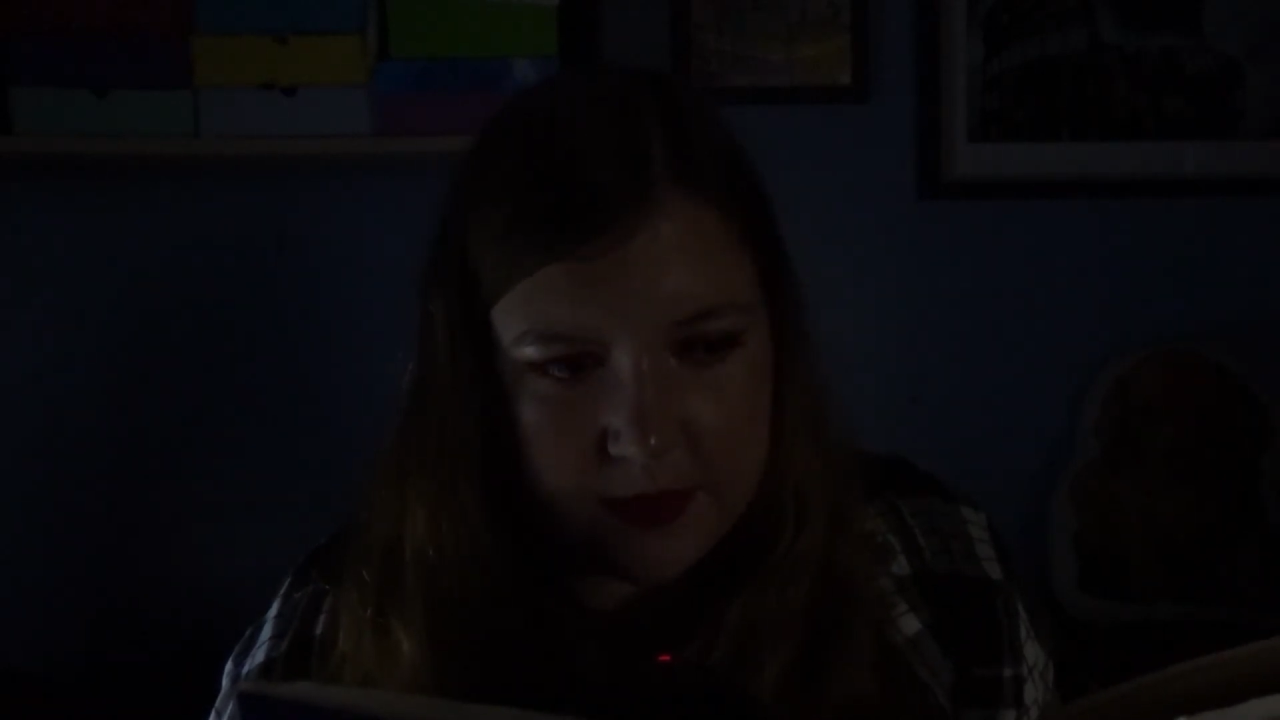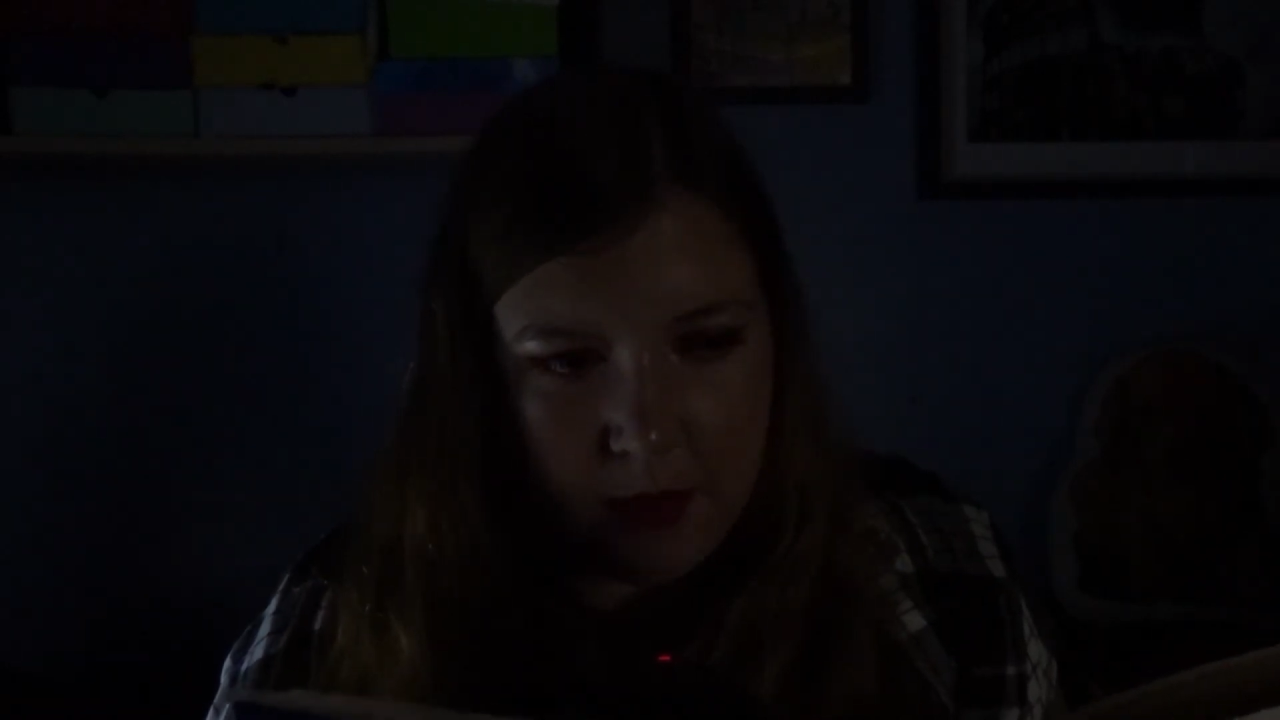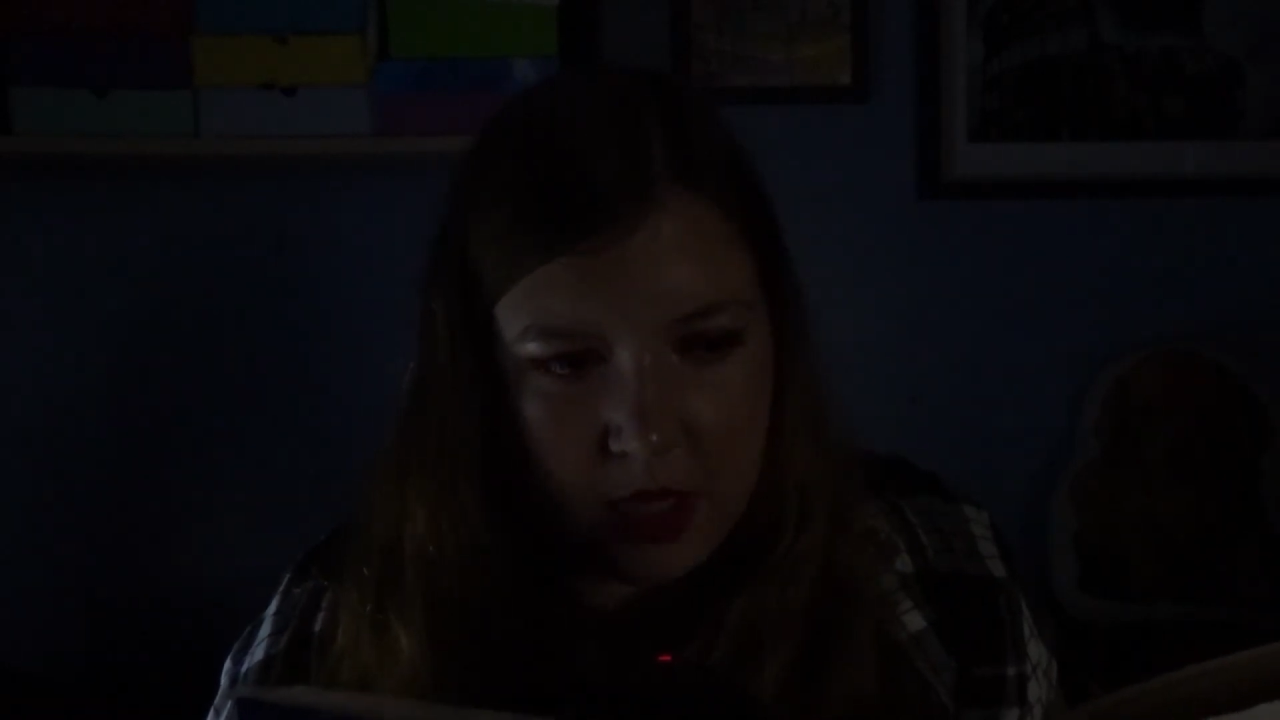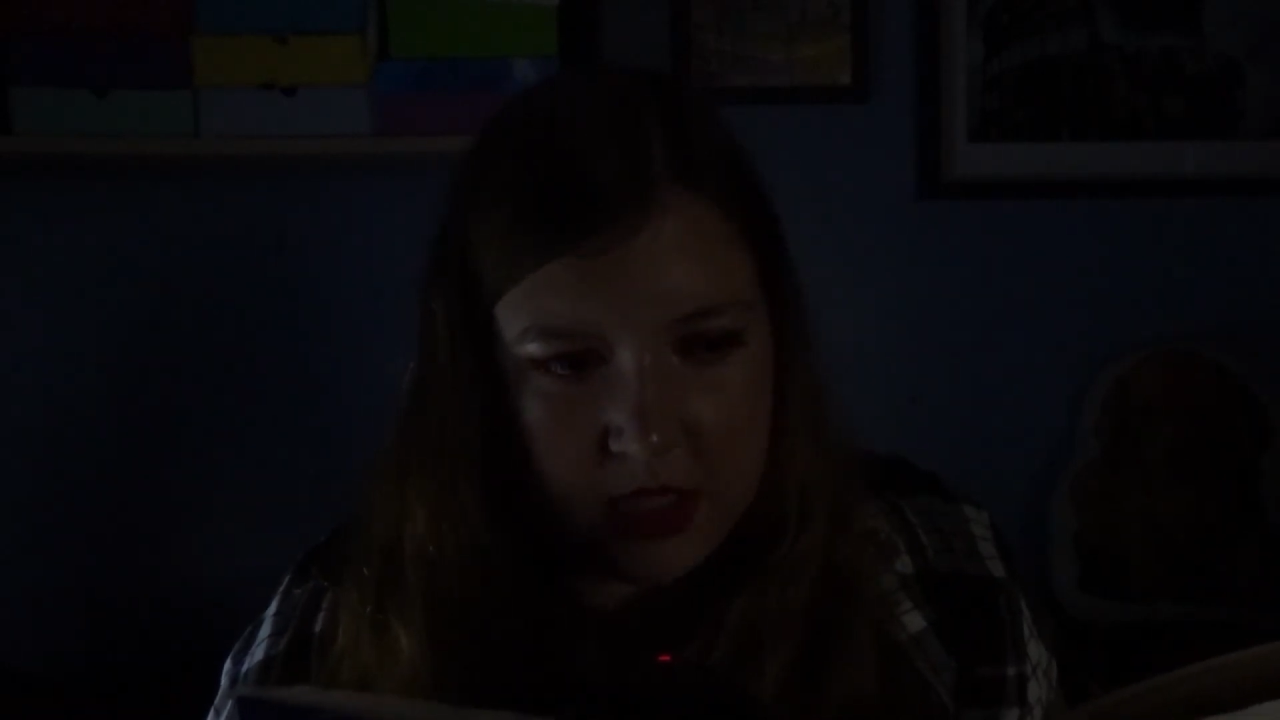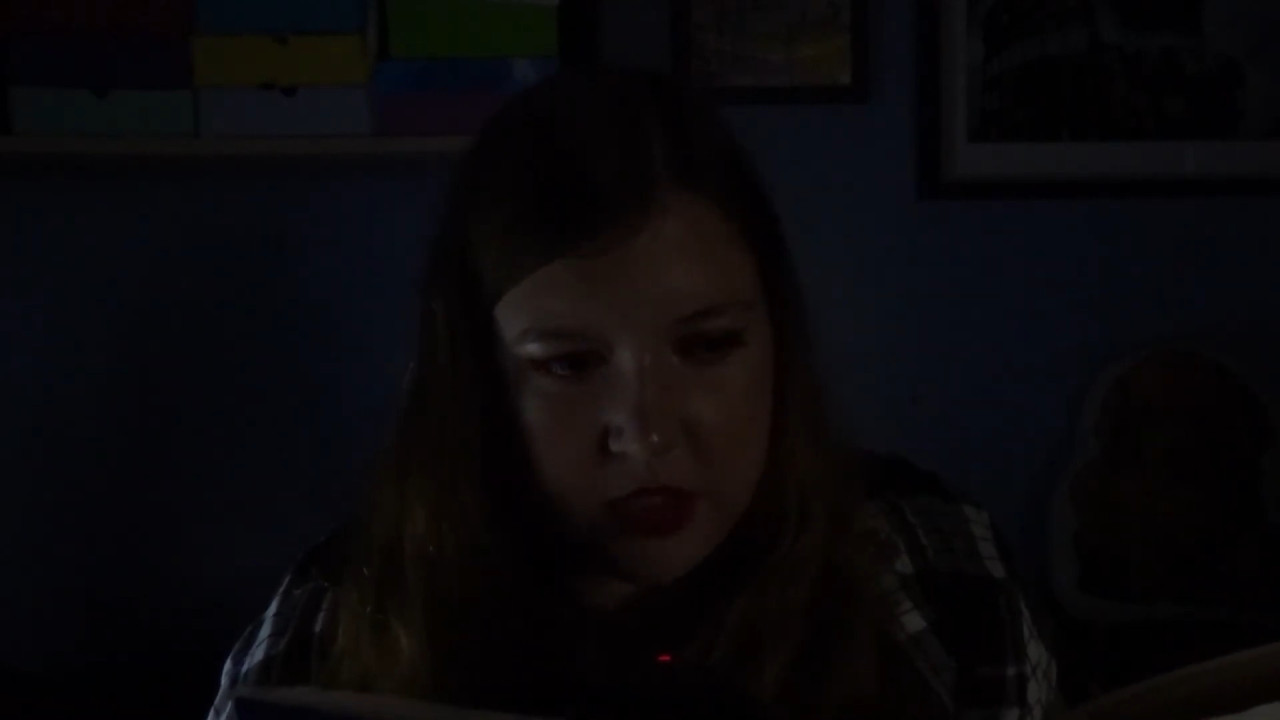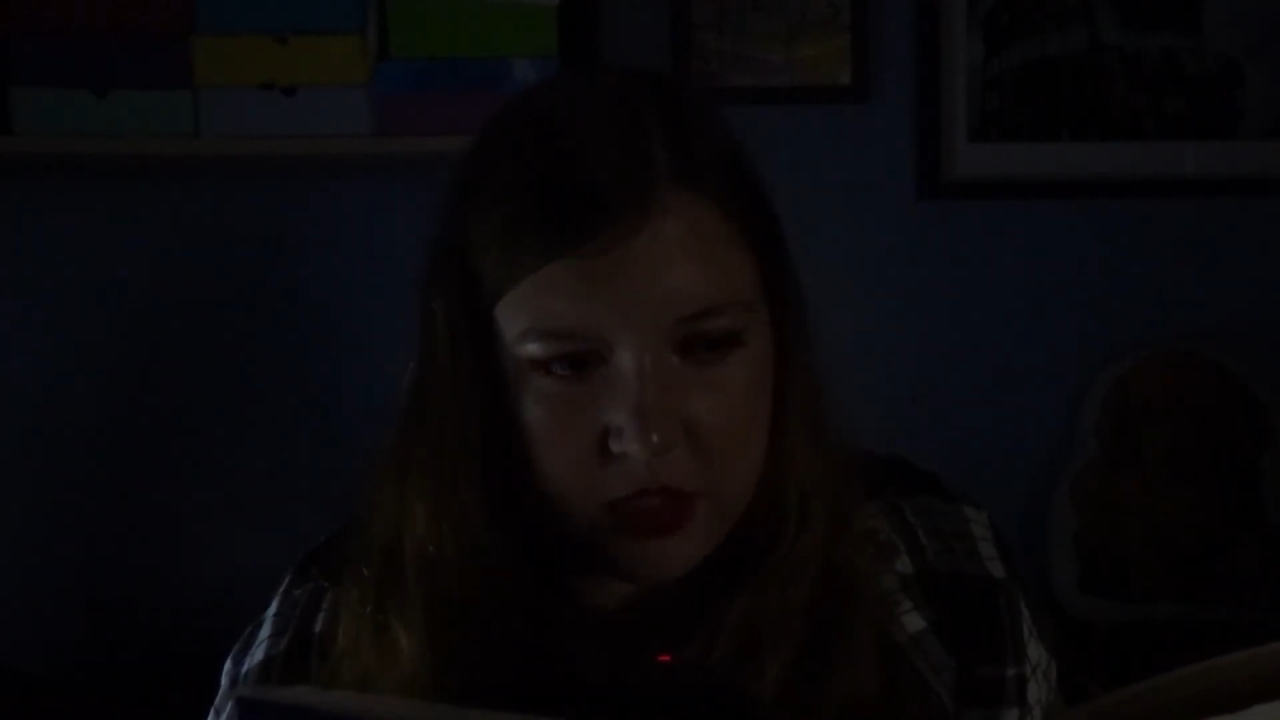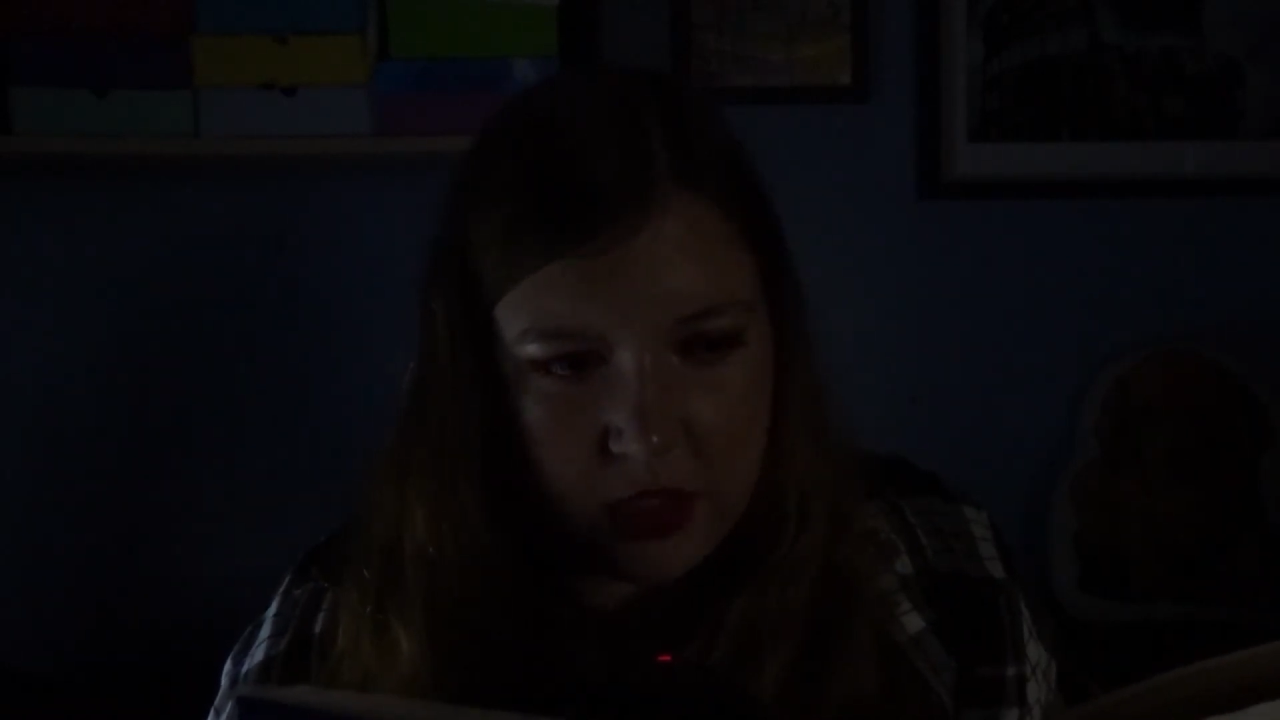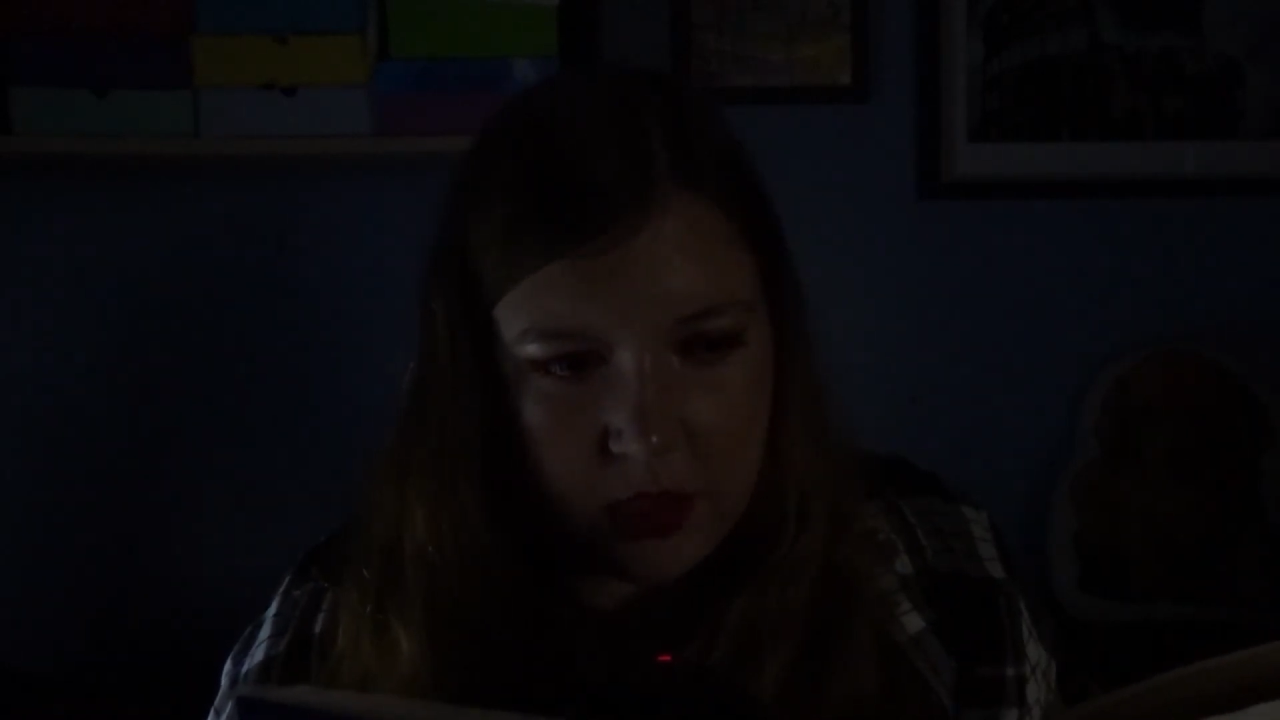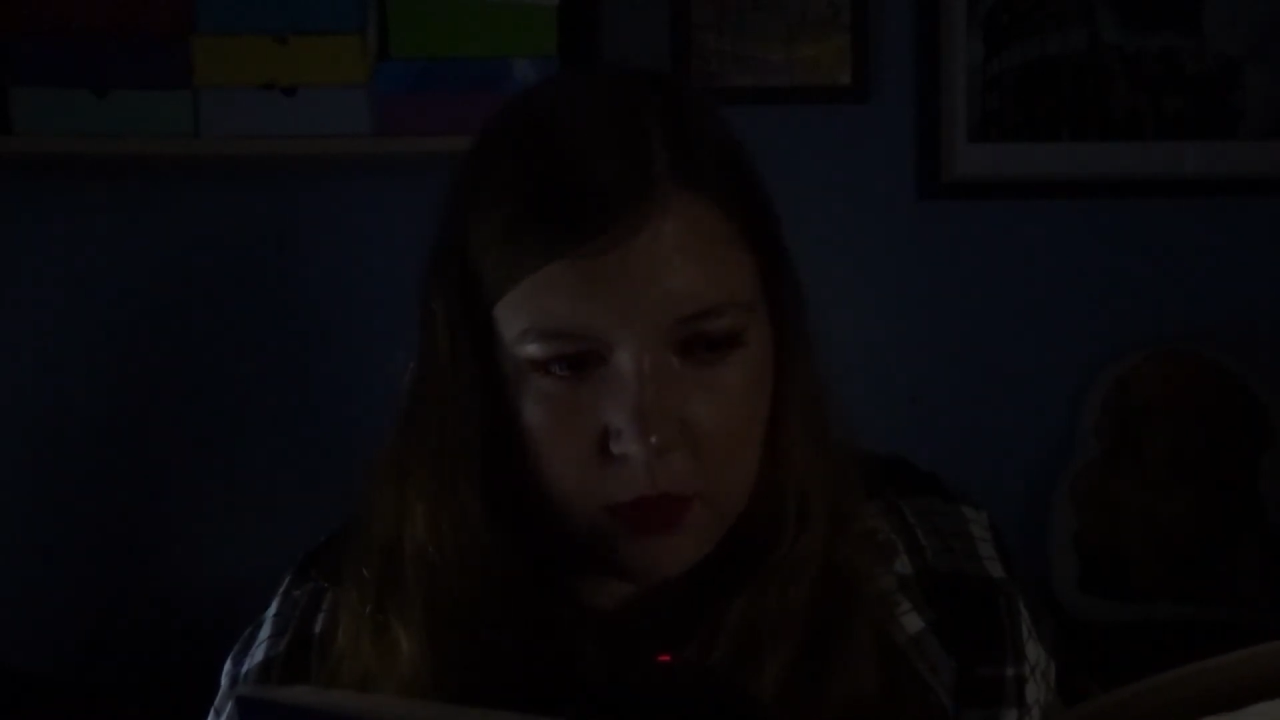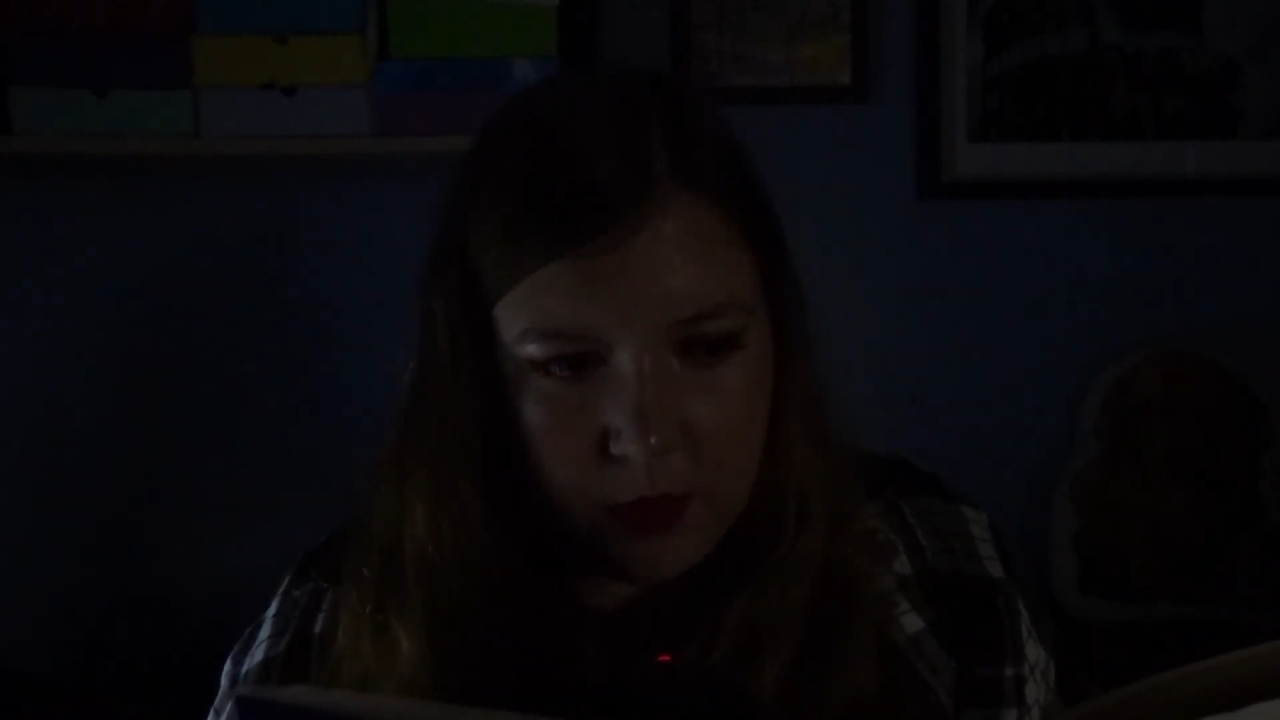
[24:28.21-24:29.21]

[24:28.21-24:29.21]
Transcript: Mind you,